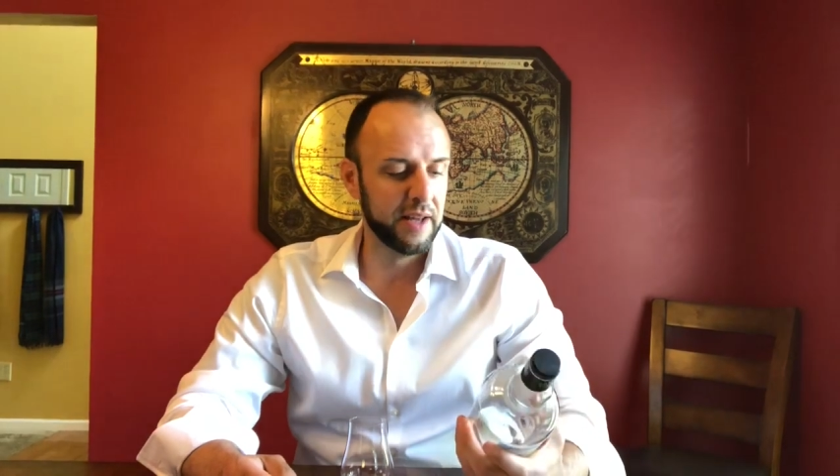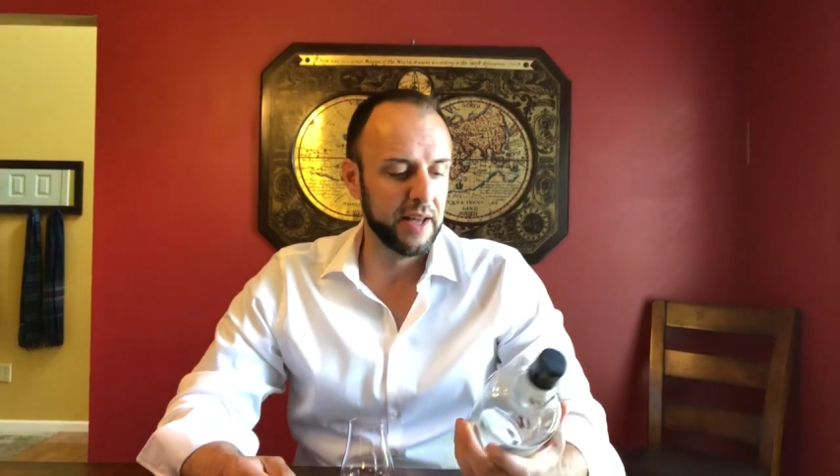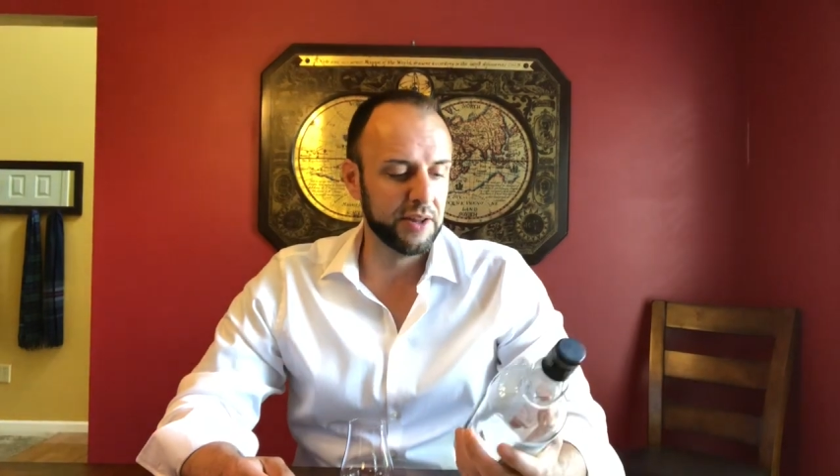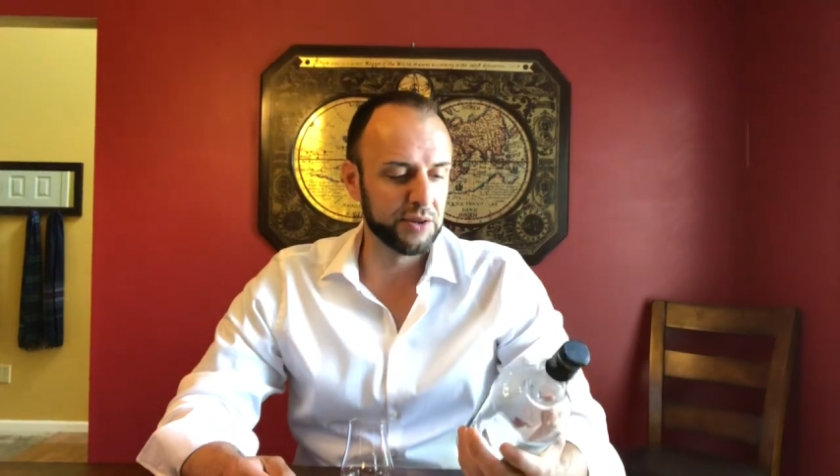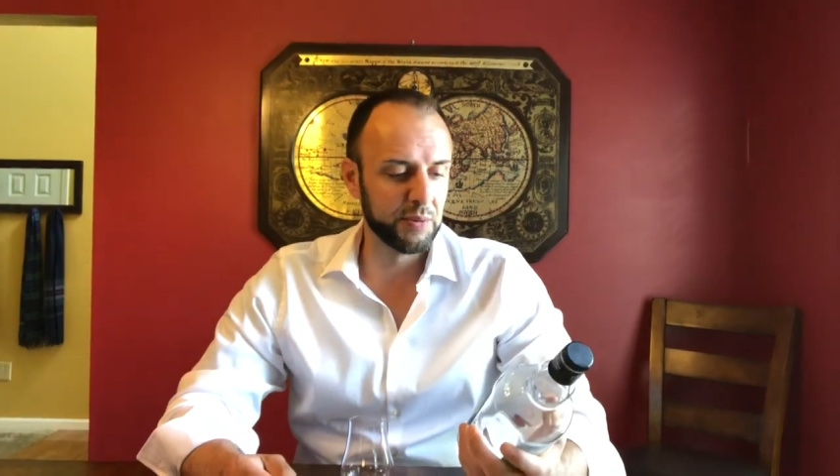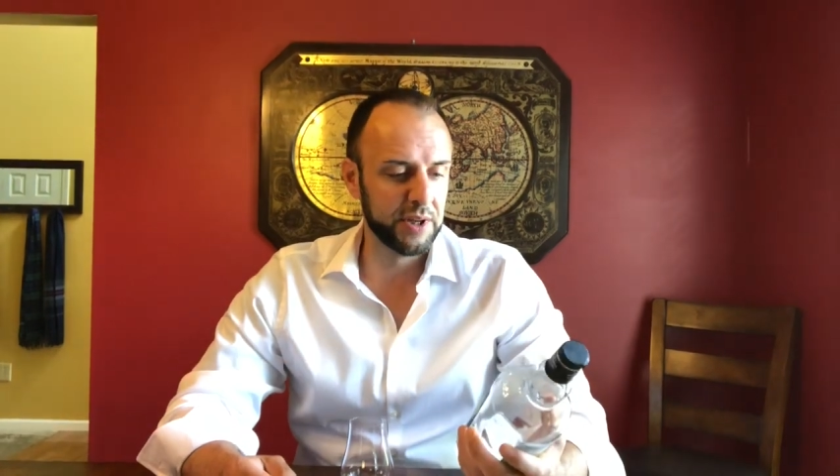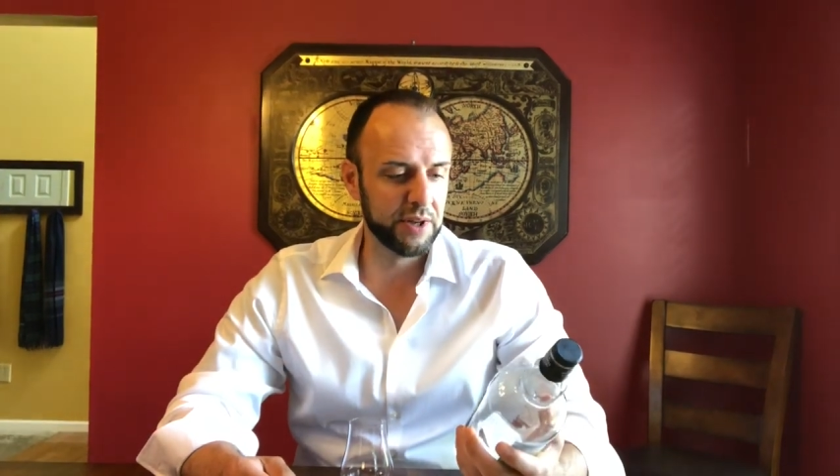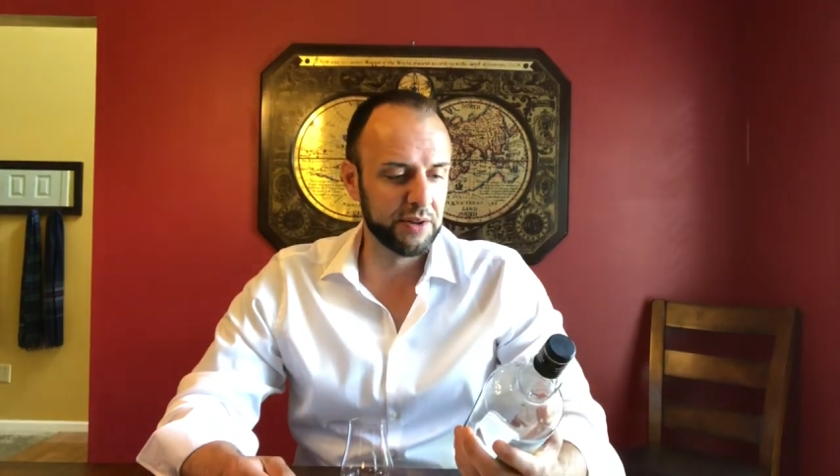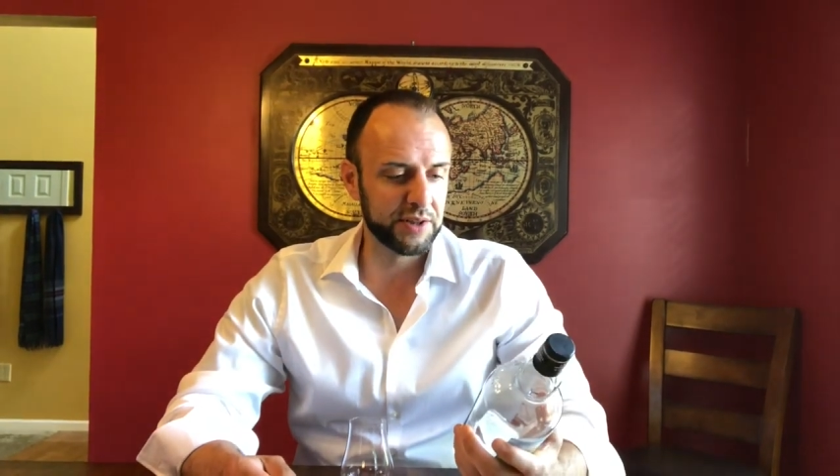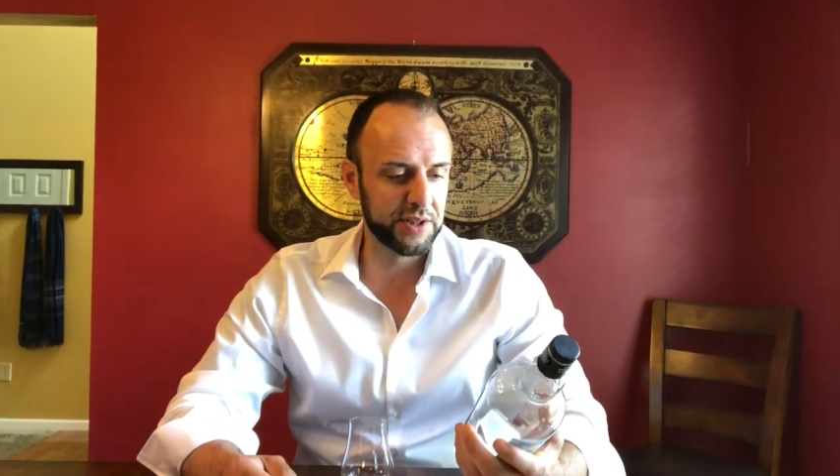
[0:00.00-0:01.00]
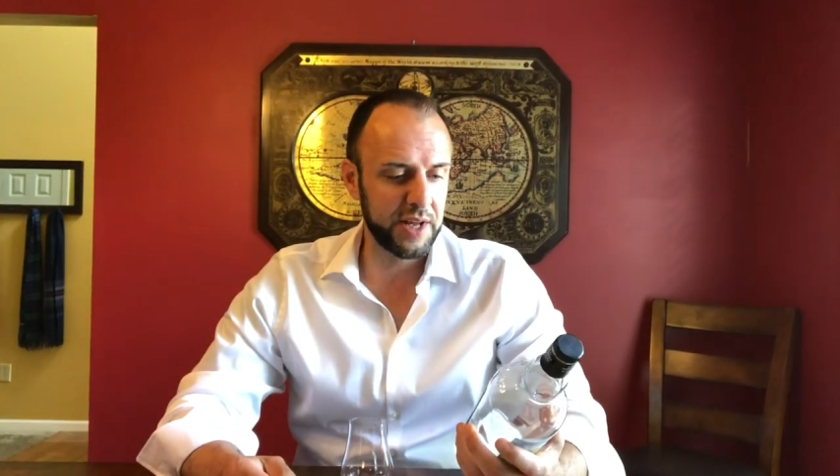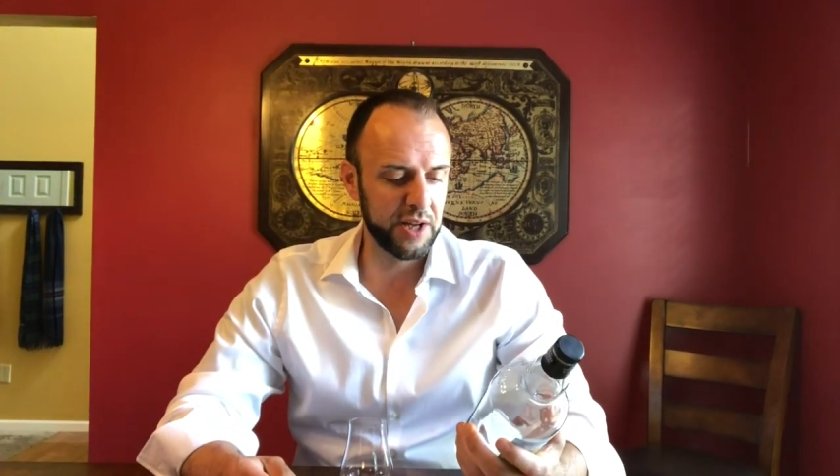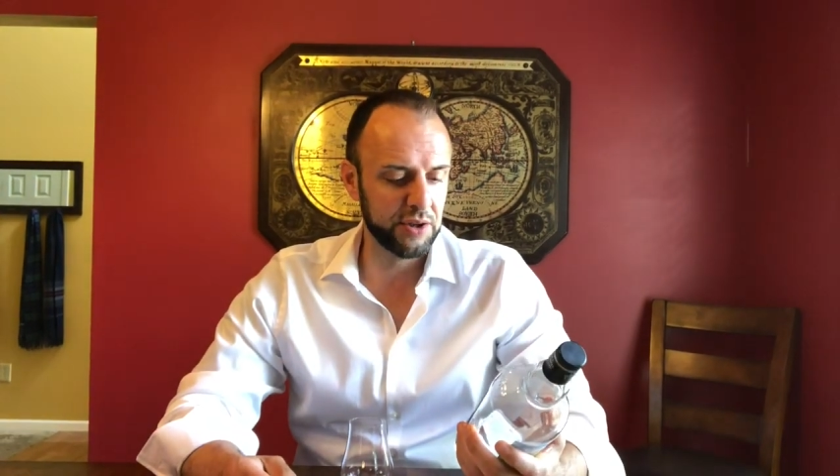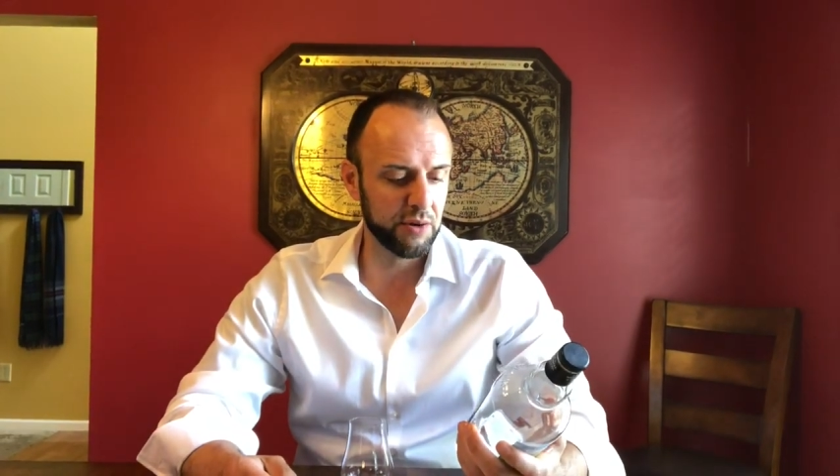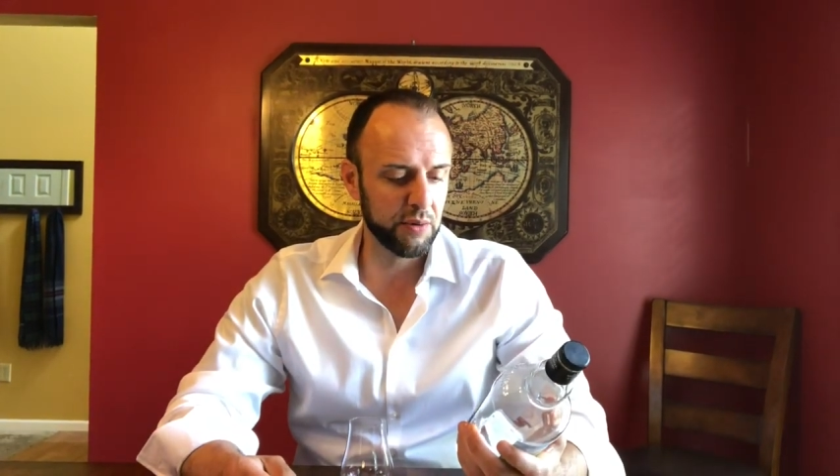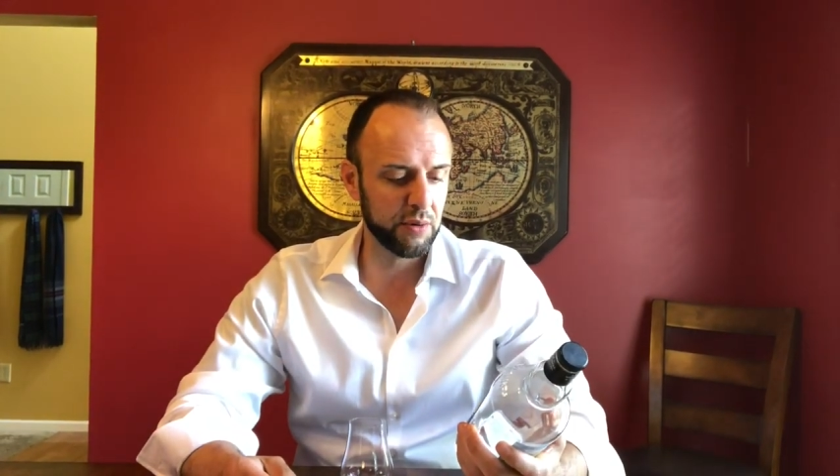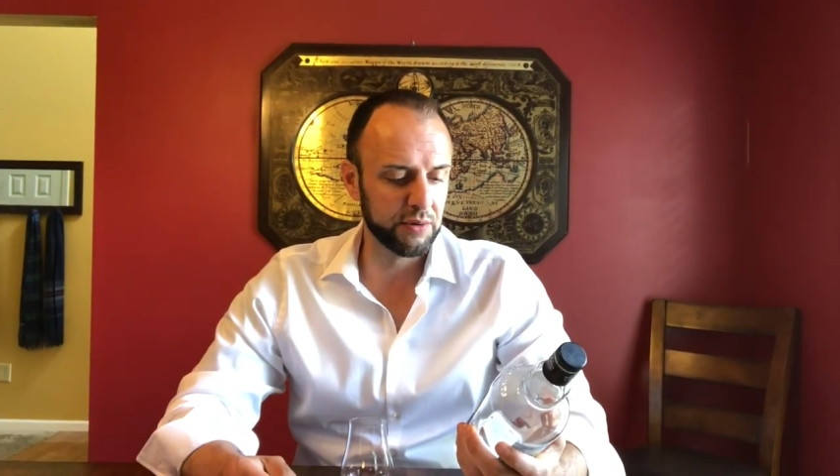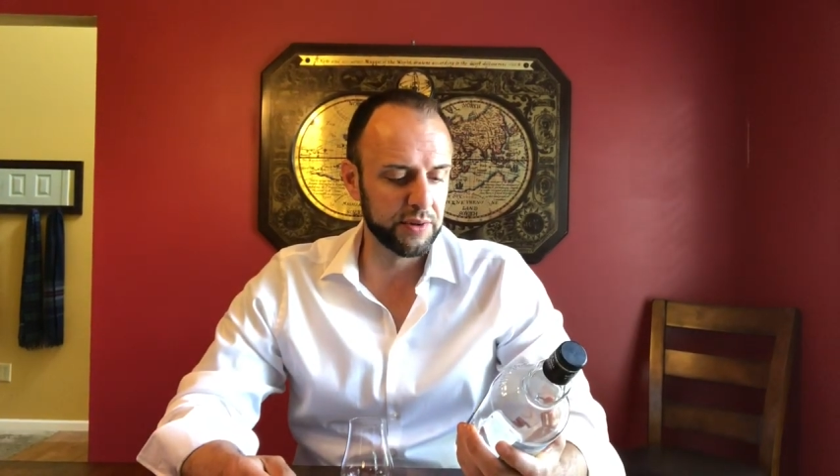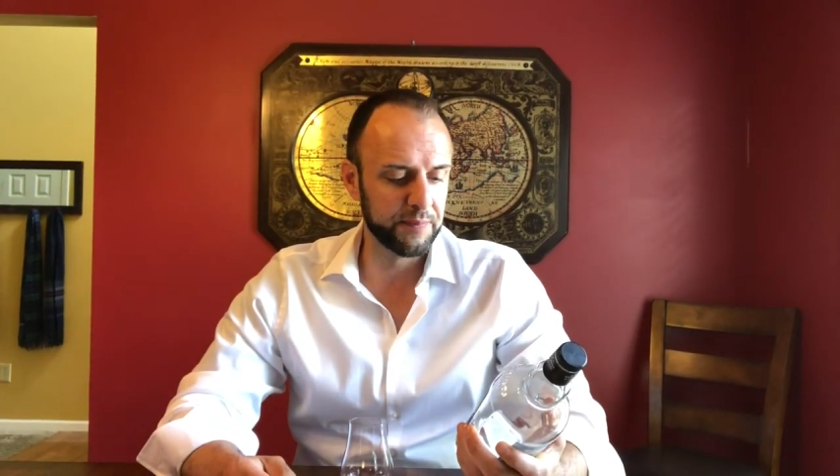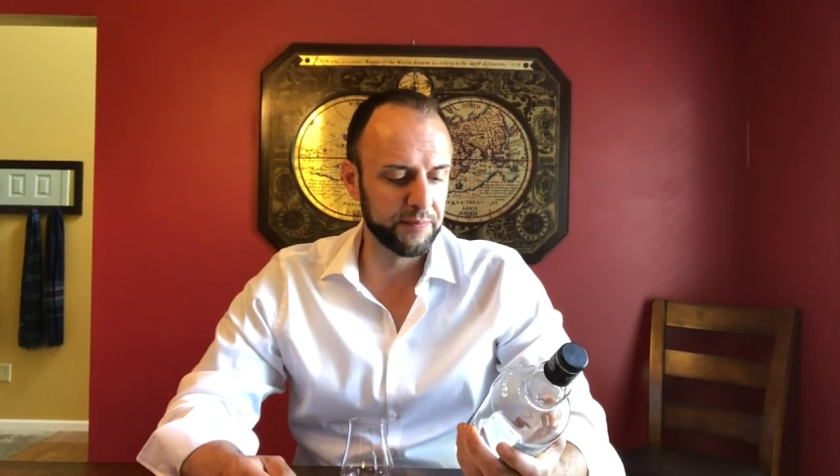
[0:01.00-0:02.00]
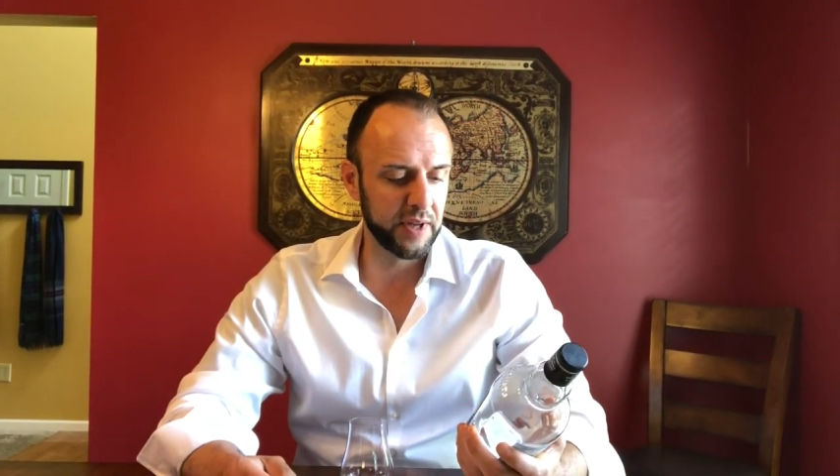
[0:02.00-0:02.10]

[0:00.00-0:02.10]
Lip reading: and this one here is a 10-year-old.